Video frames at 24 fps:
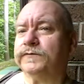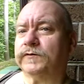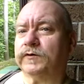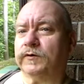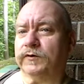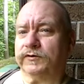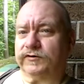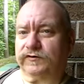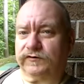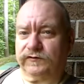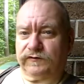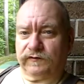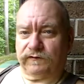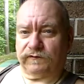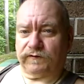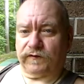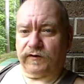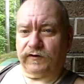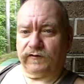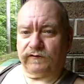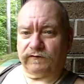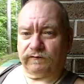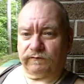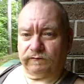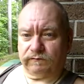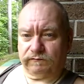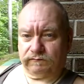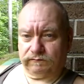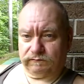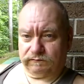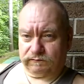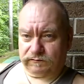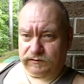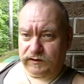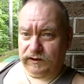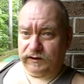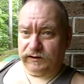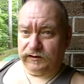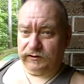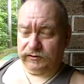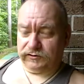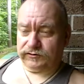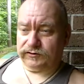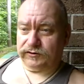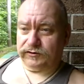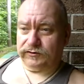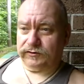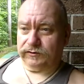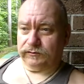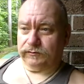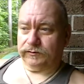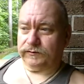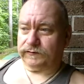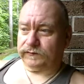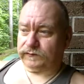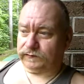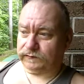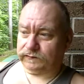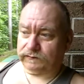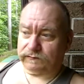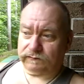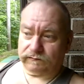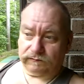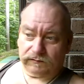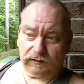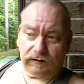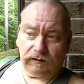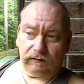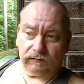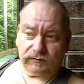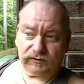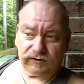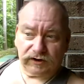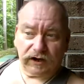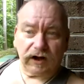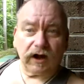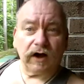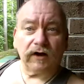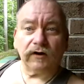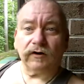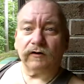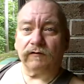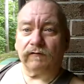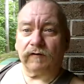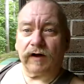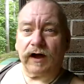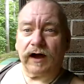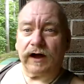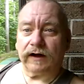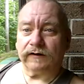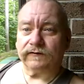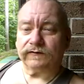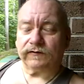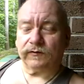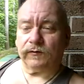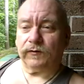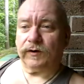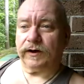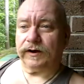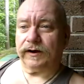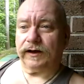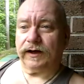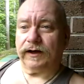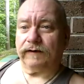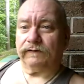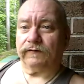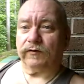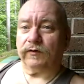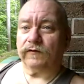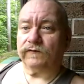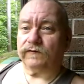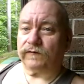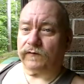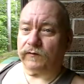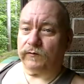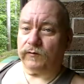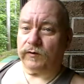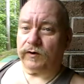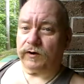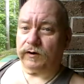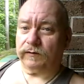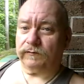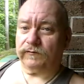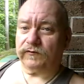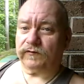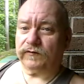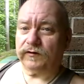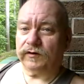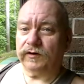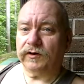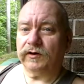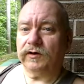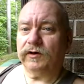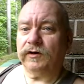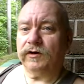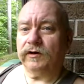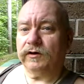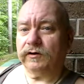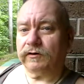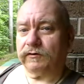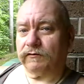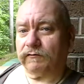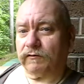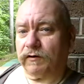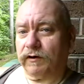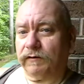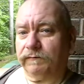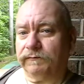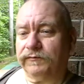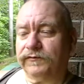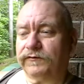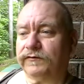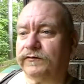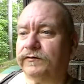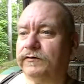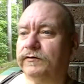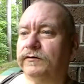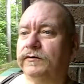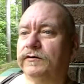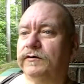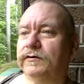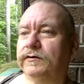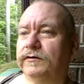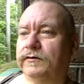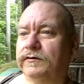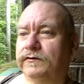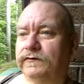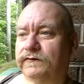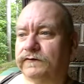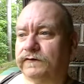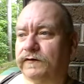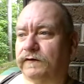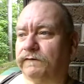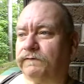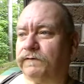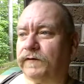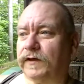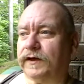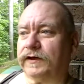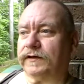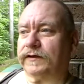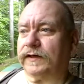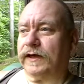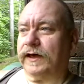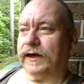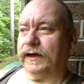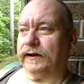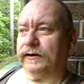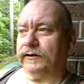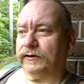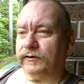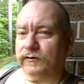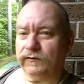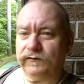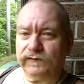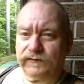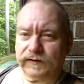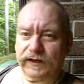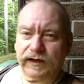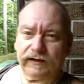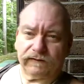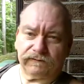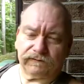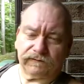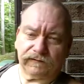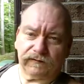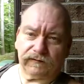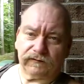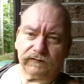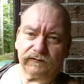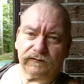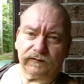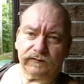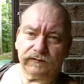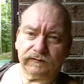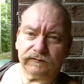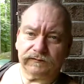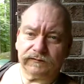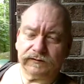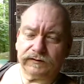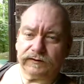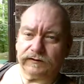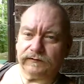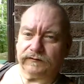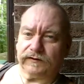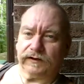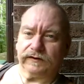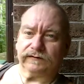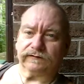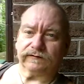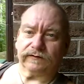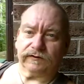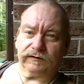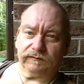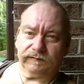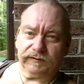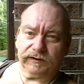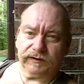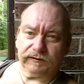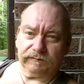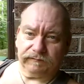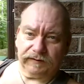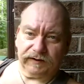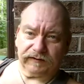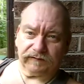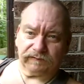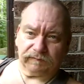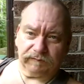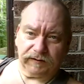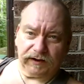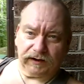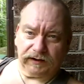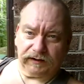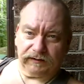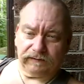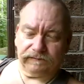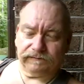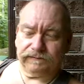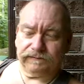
Which is your first thing you should do is, you know, check under rocks and whatnot, look for worms, grubs, stuff like that. And use that first, because that's going to be your best bite.